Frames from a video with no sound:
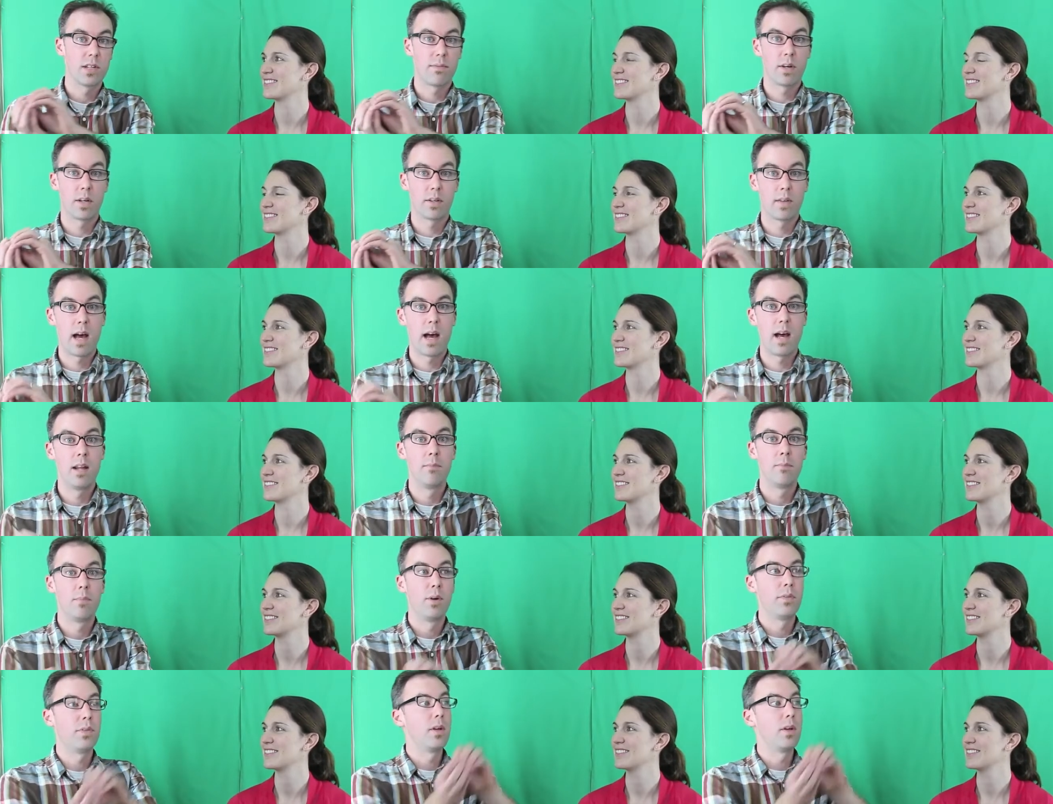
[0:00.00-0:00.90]
Speaker 1: stuff like that
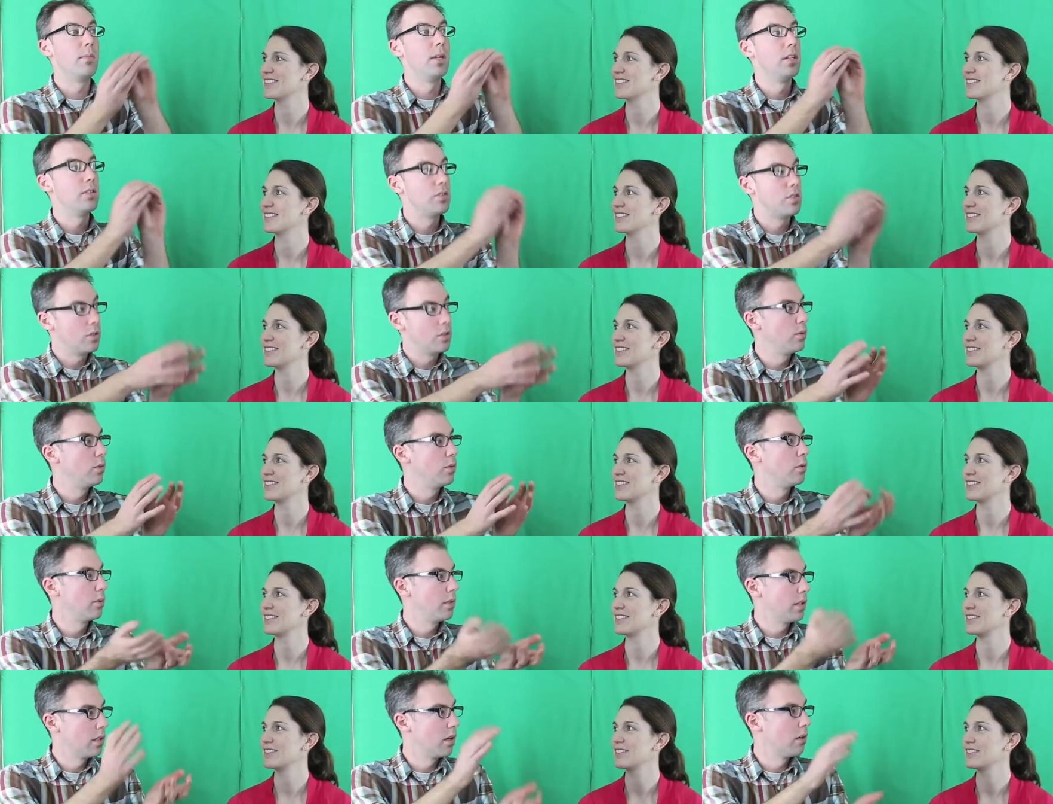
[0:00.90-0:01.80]
and put them
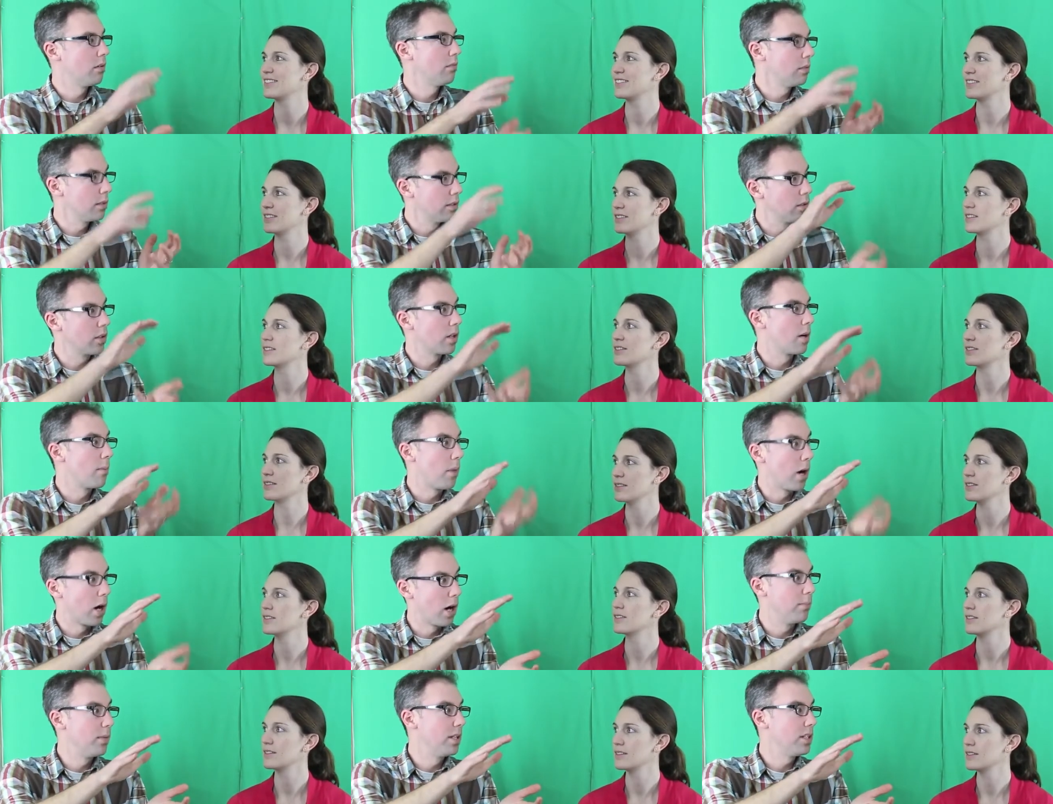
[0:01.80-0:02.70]
into, you know, little
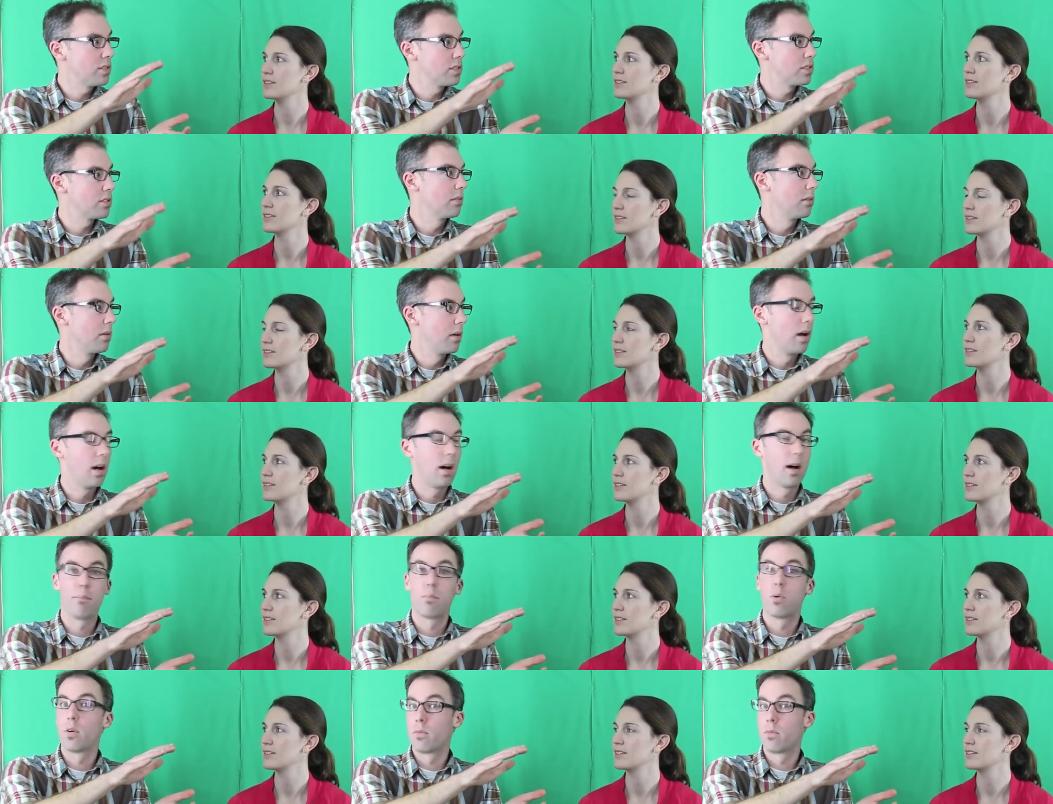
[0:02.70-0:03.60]
compartments,
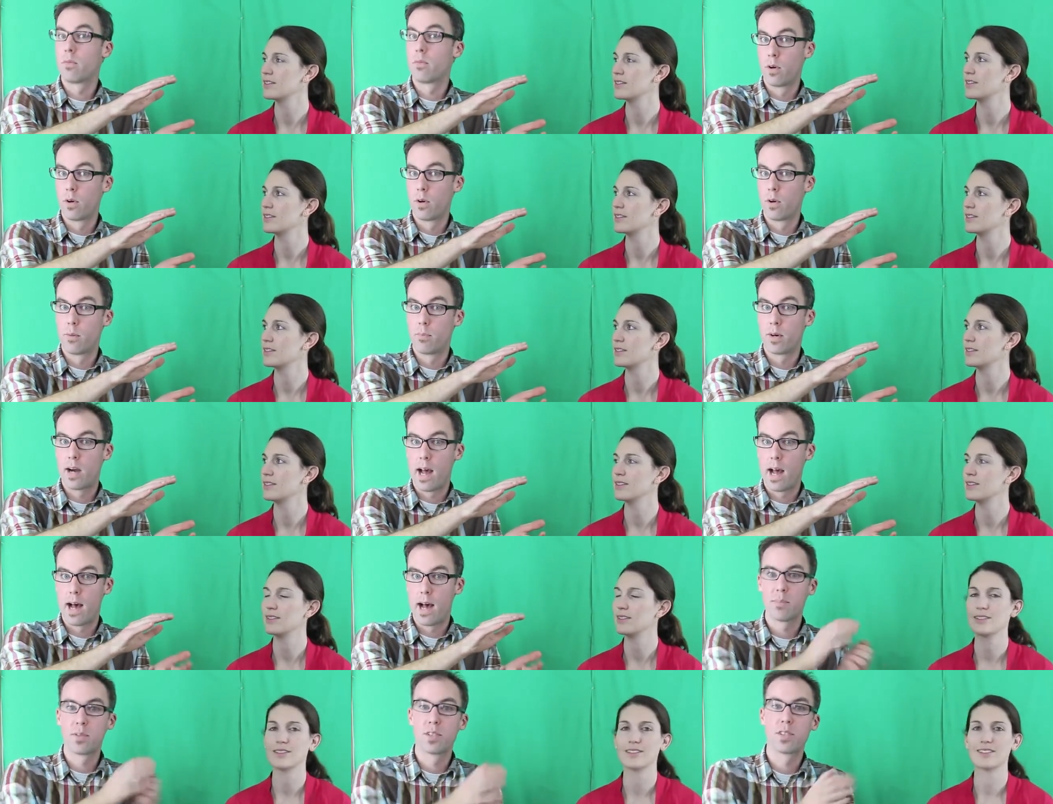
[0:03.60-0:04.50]
a portfolio
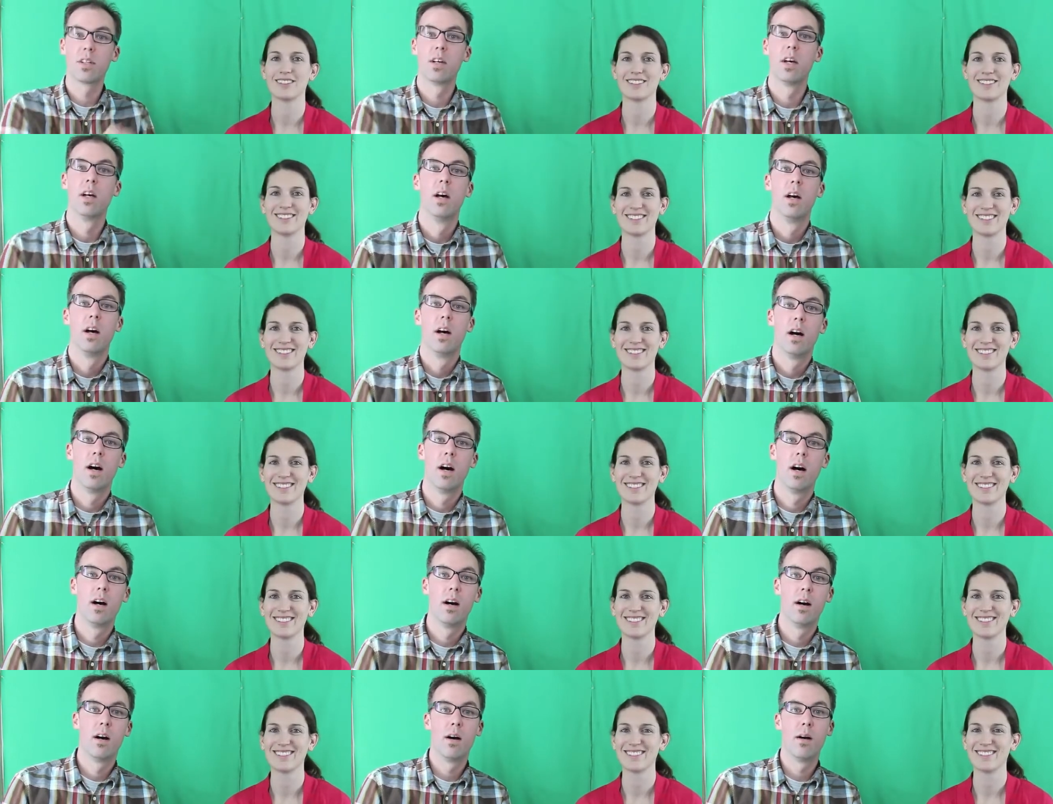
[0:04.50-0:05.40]
perhaps,
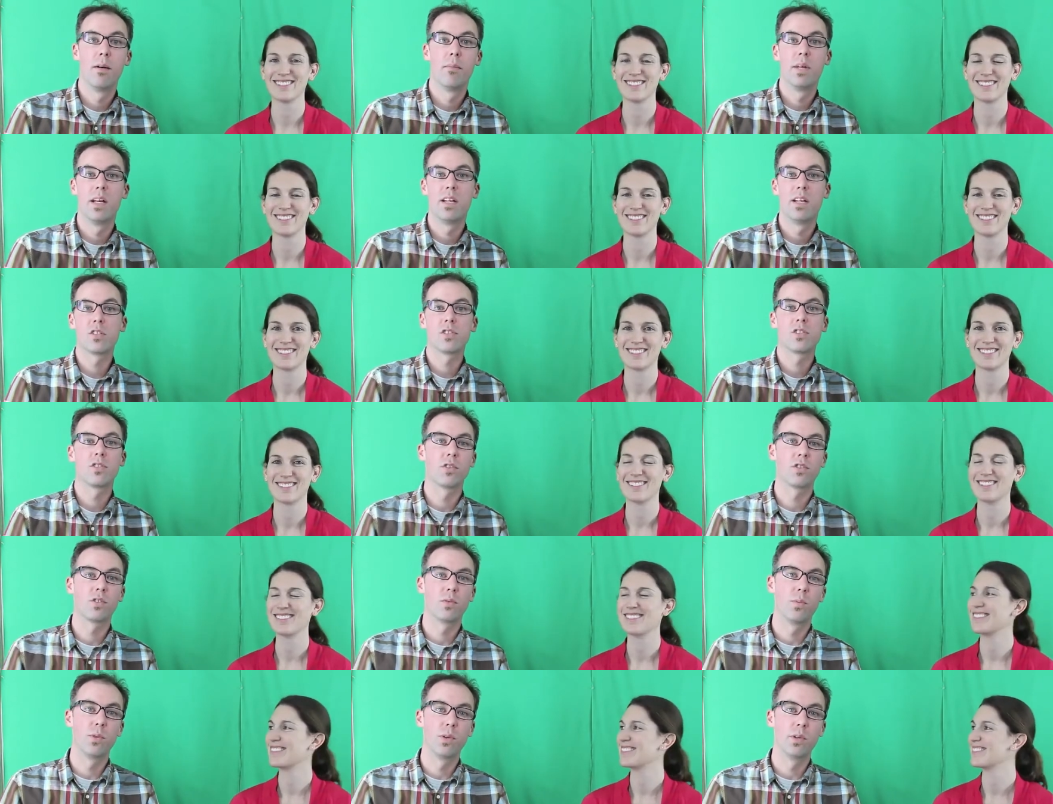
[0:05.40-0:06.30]
um, it just
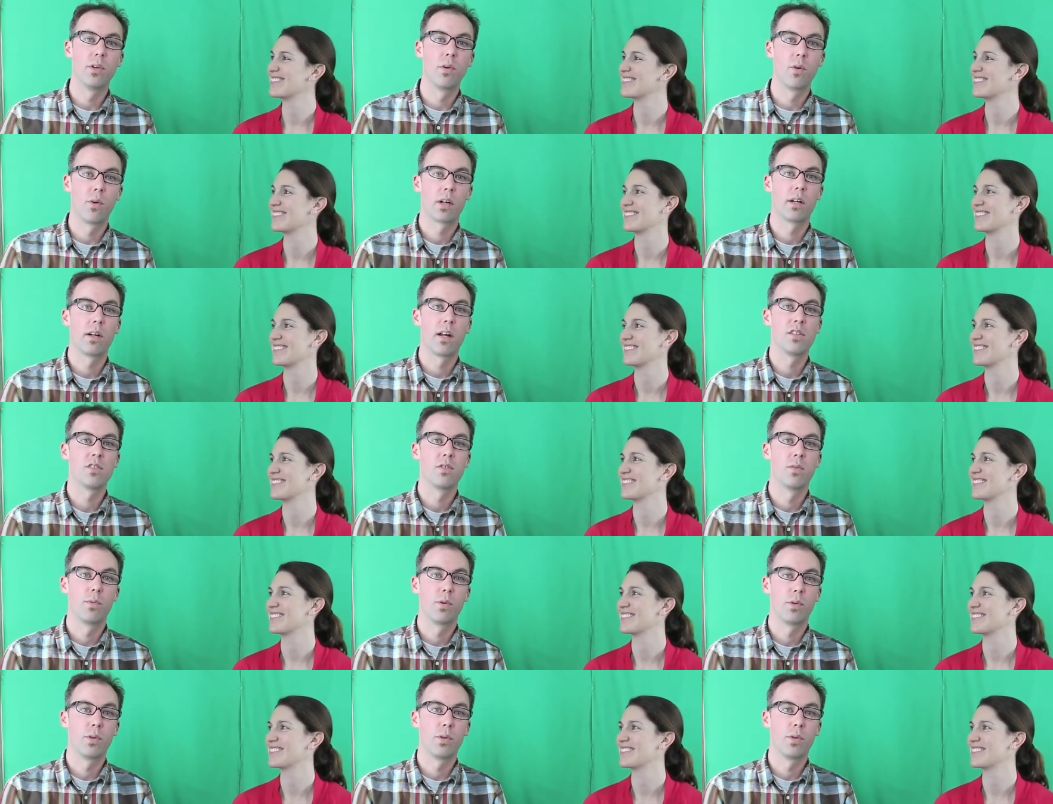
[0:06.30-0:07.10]
looks really organized and